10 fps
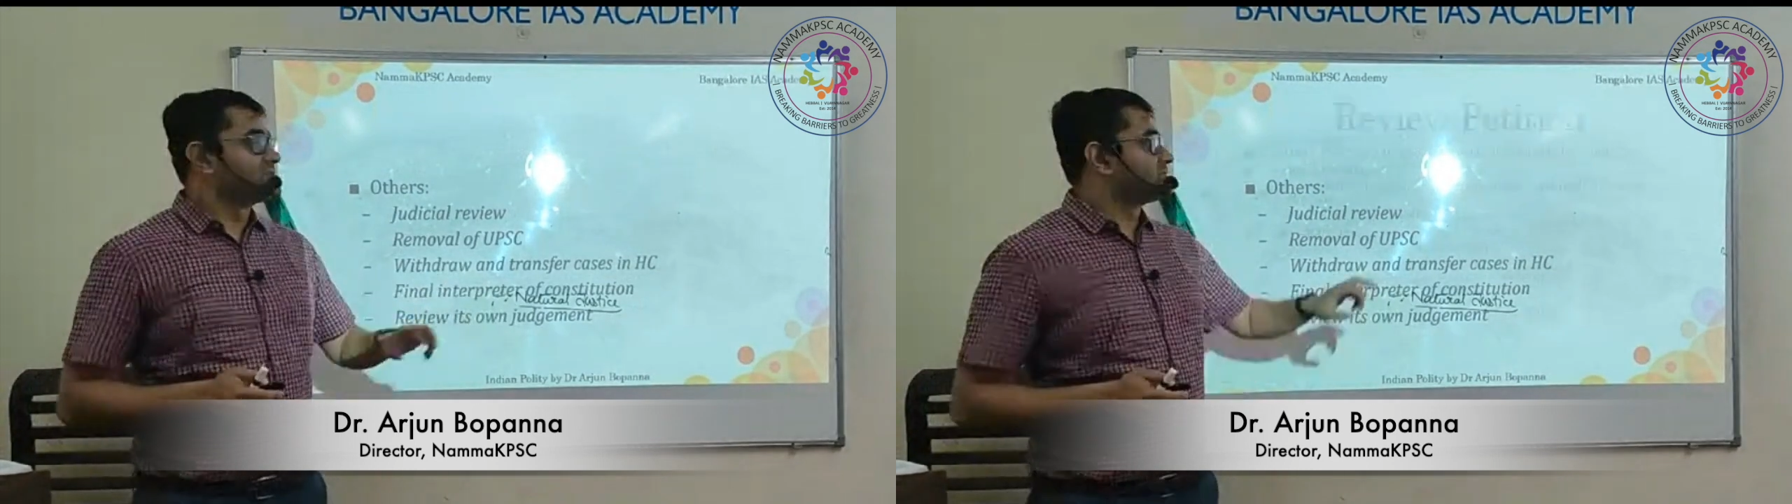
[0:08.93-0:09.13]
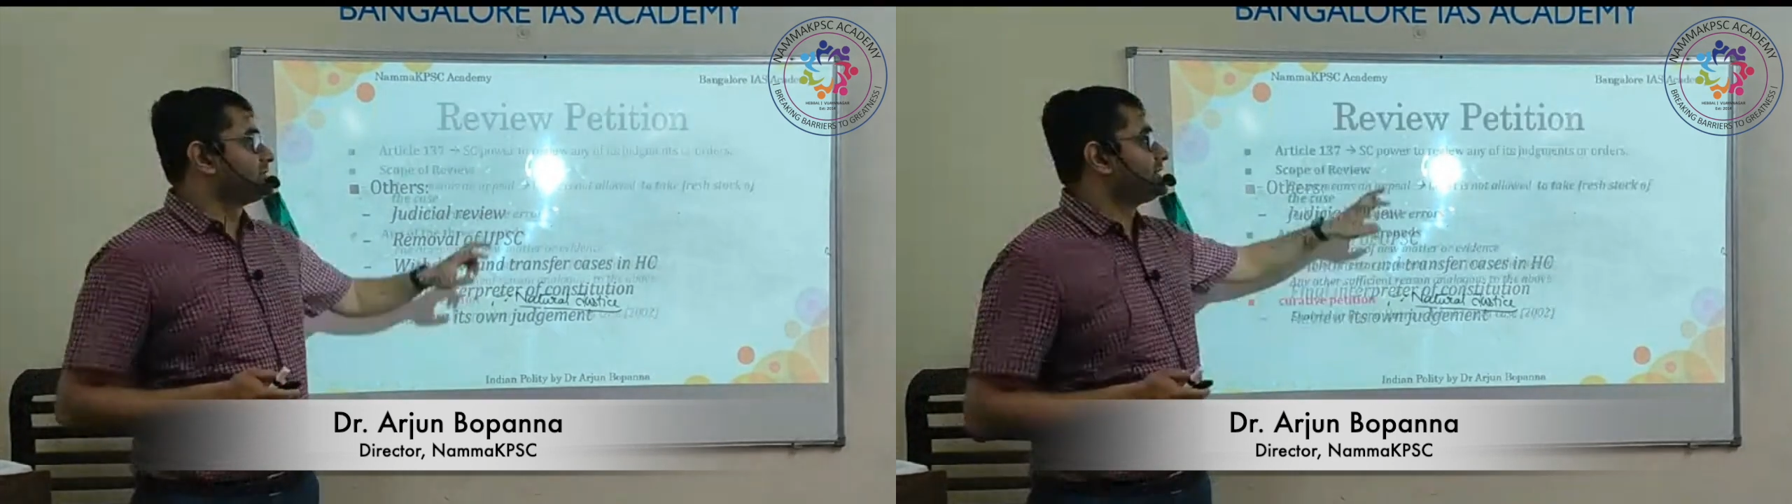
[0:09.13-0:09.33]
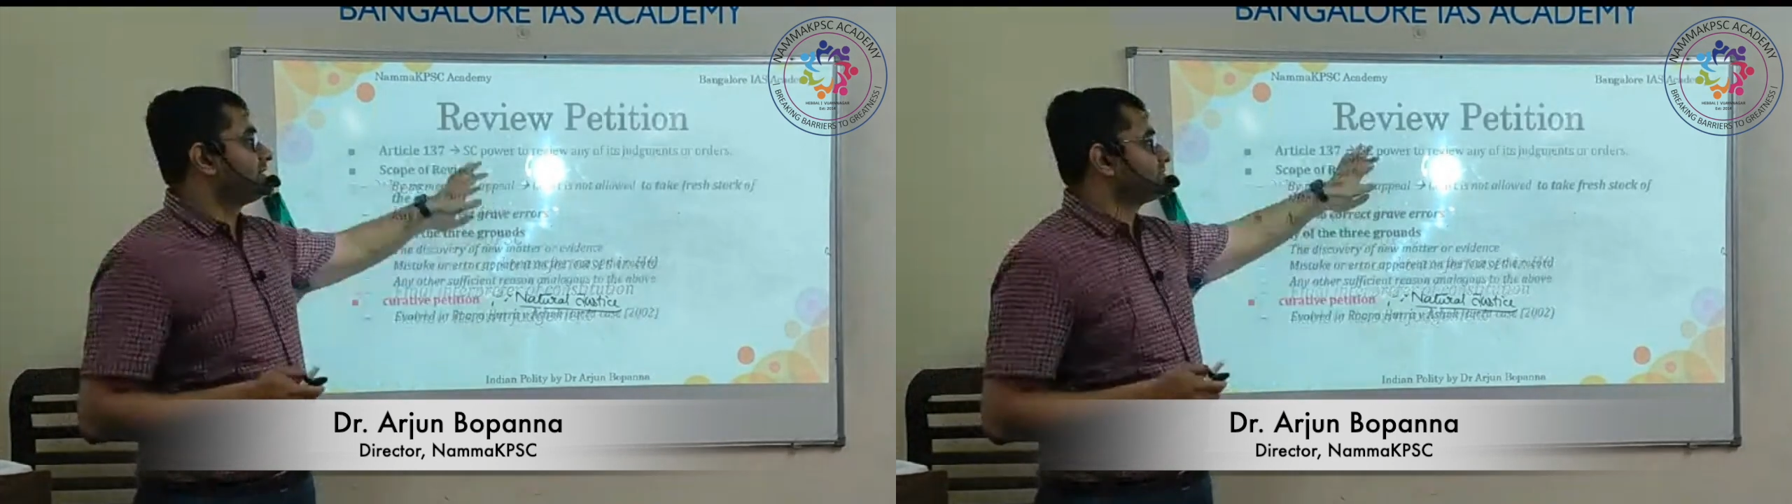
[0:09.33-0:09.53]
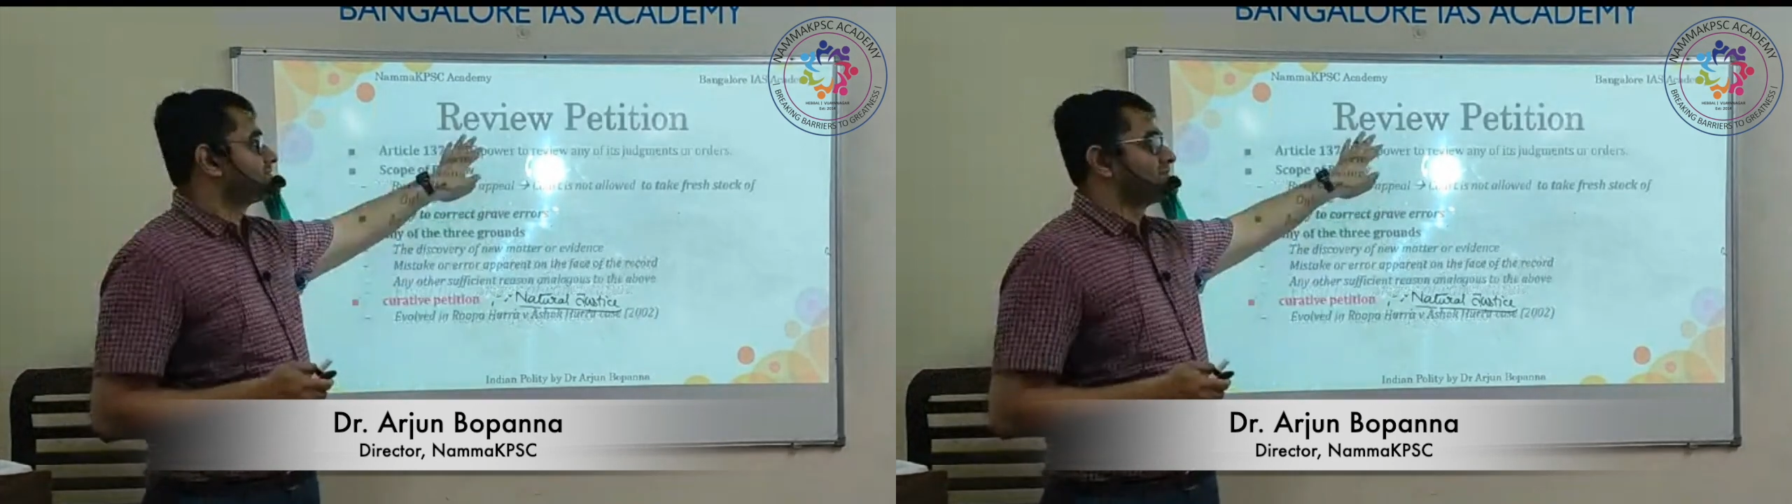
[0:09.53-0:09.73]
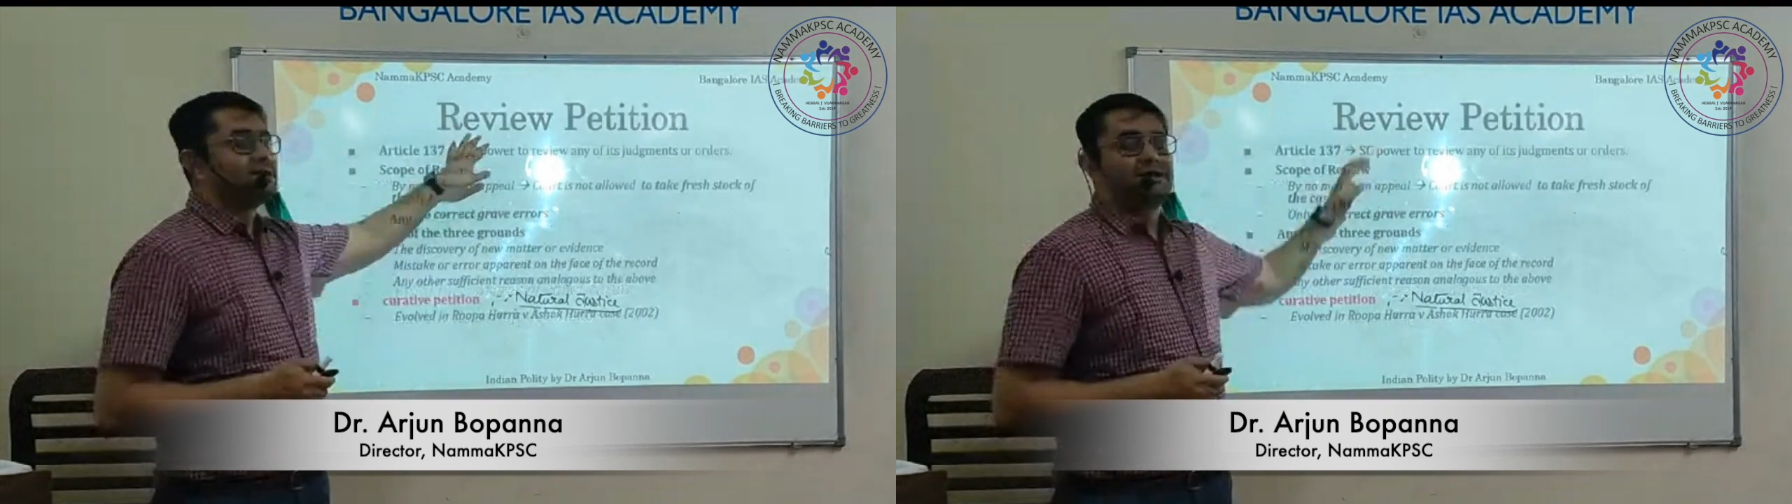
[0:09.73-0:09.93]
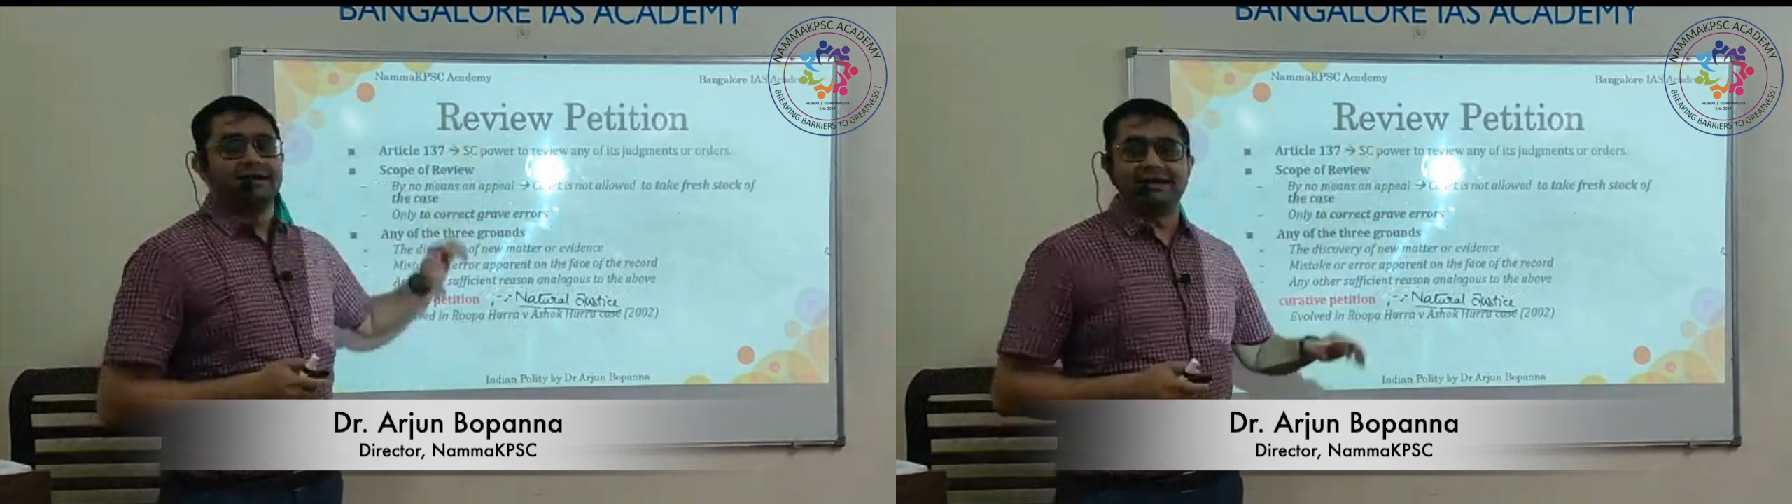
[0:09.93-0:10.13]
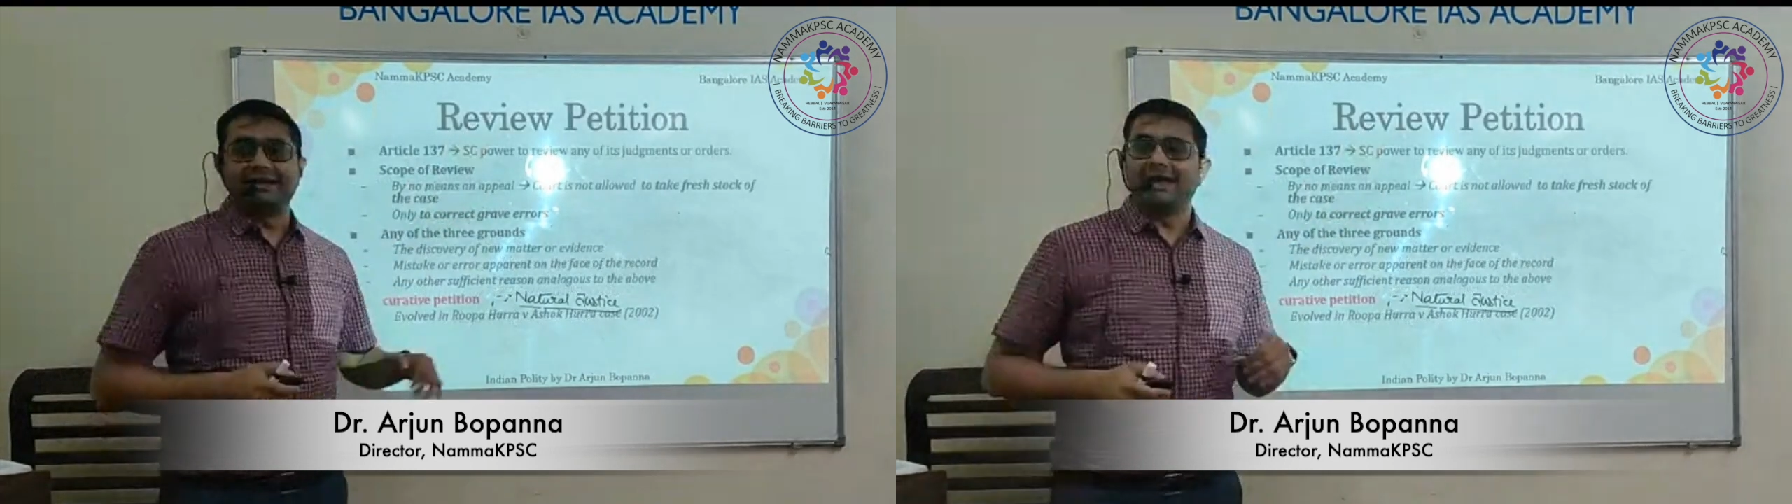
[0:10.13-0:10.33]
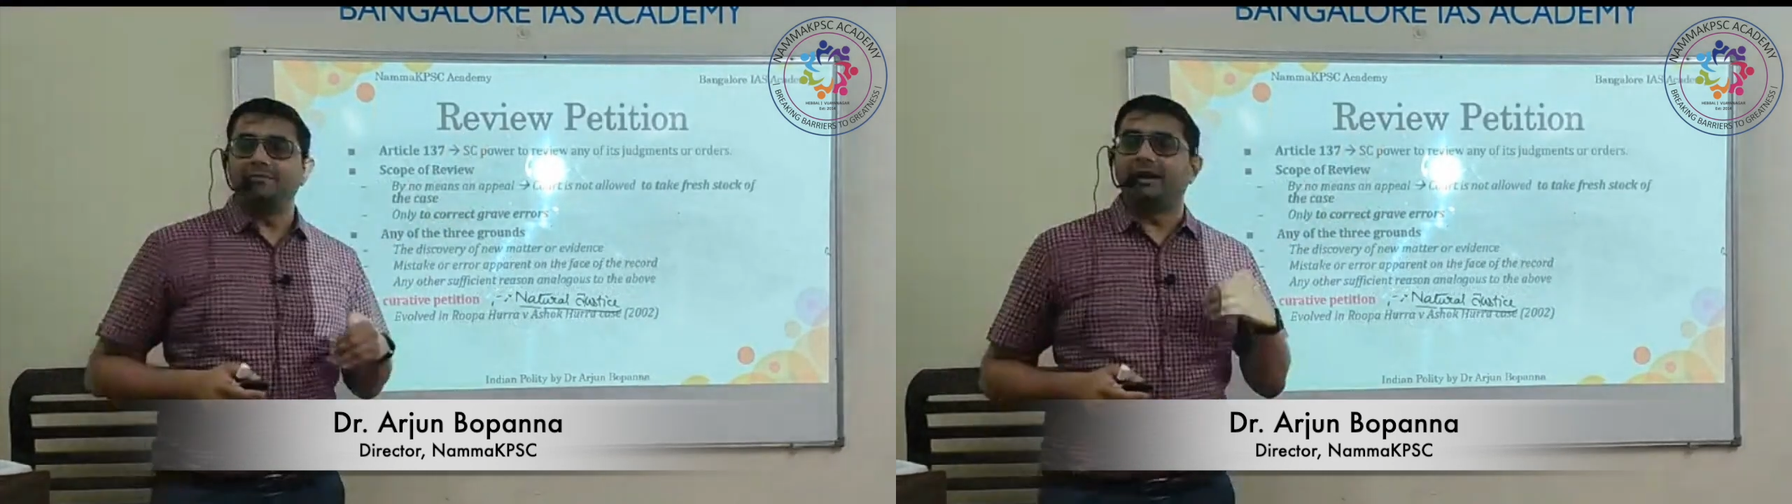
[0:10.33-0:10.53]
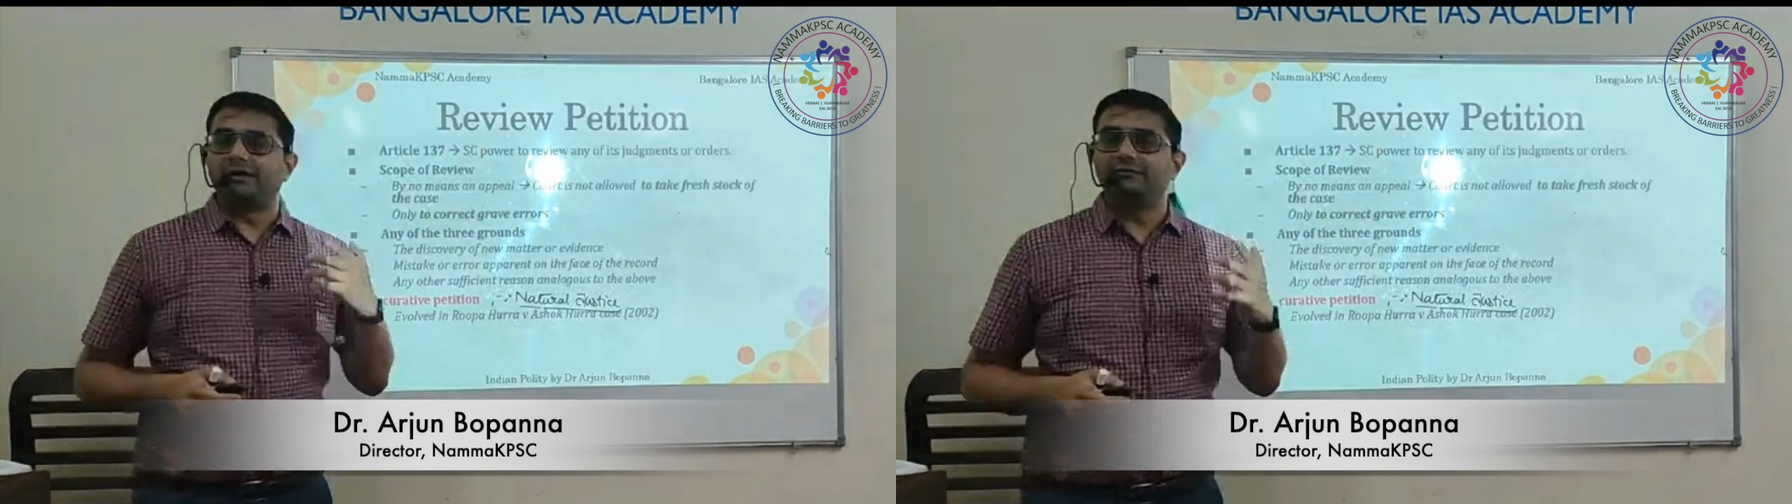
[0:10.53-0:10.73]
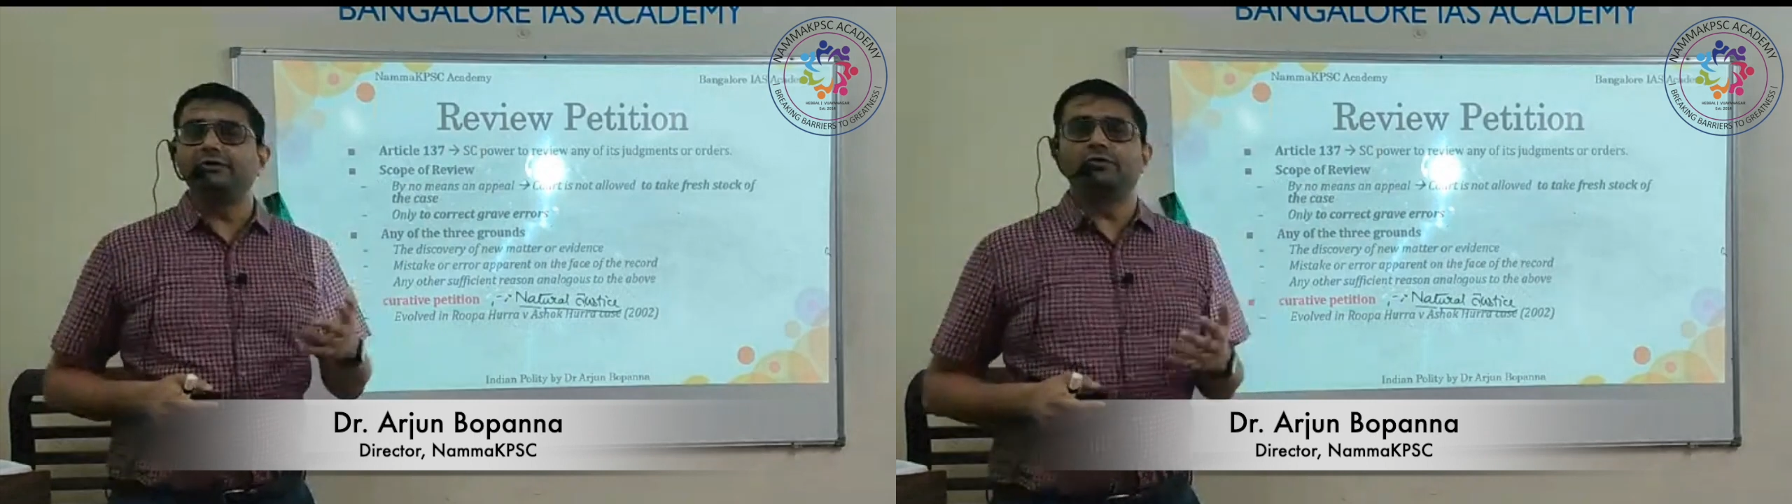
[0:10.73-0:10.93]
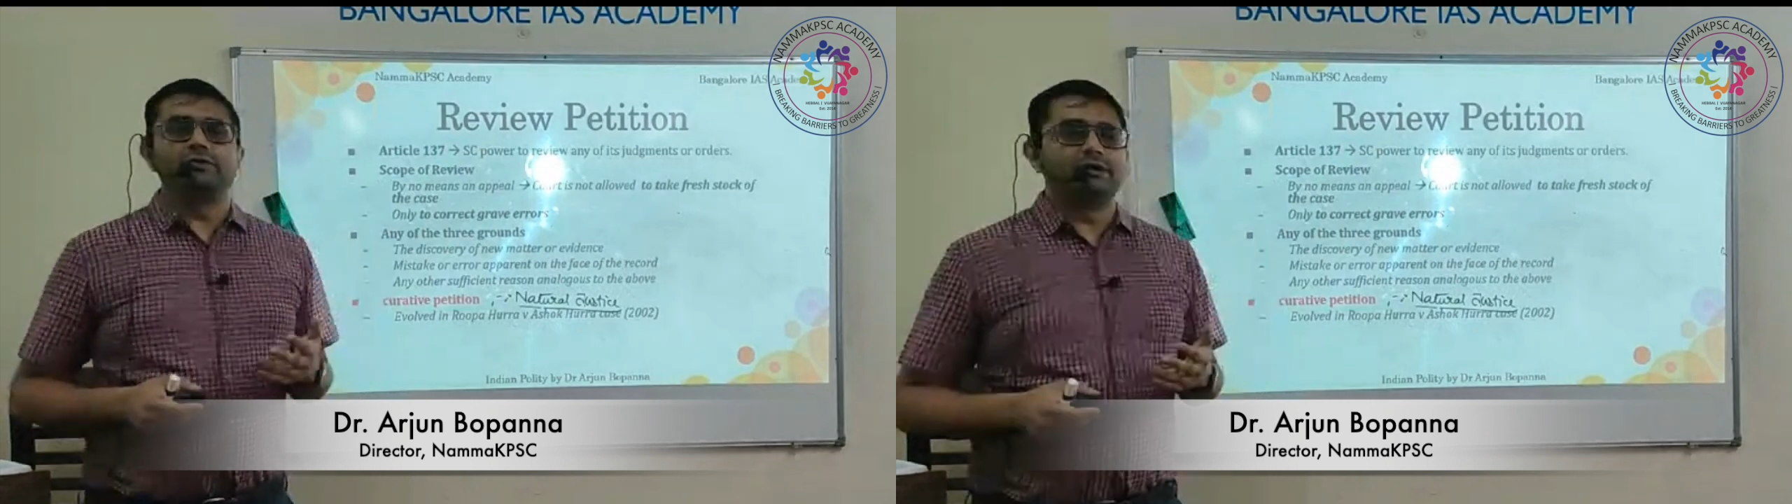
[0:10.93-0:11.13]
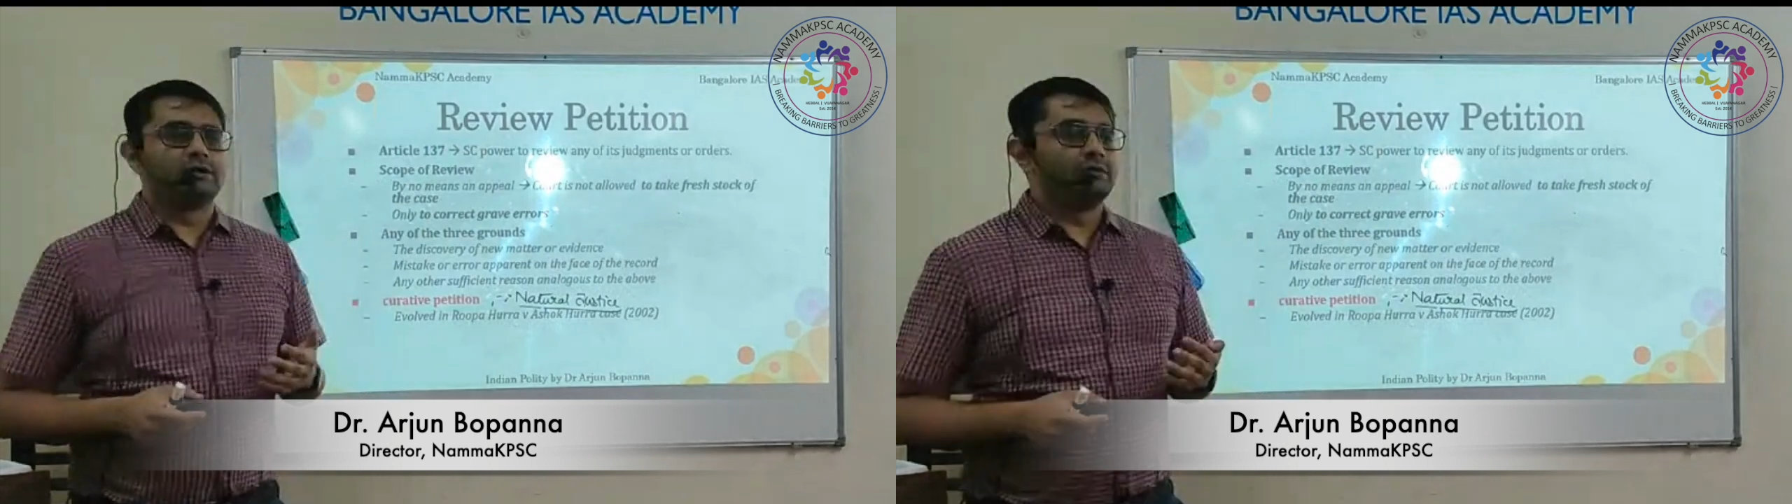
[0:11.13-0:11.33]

So that is, it can be reviewed